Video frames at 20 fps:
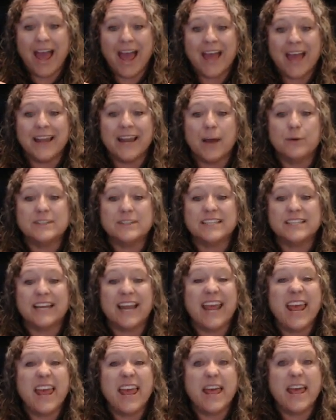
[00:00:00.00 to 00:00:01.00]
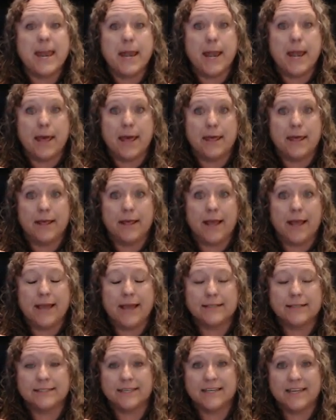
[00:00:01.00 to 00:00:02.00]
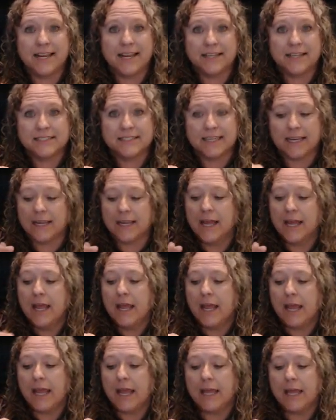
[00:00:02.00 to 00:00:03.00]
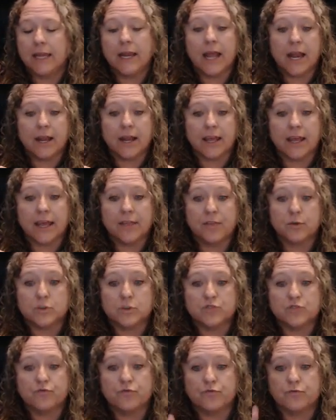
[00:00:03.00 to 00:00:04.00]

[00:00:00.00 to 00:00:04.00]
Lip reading: And now it's an N, as in Nancy. N. And again, those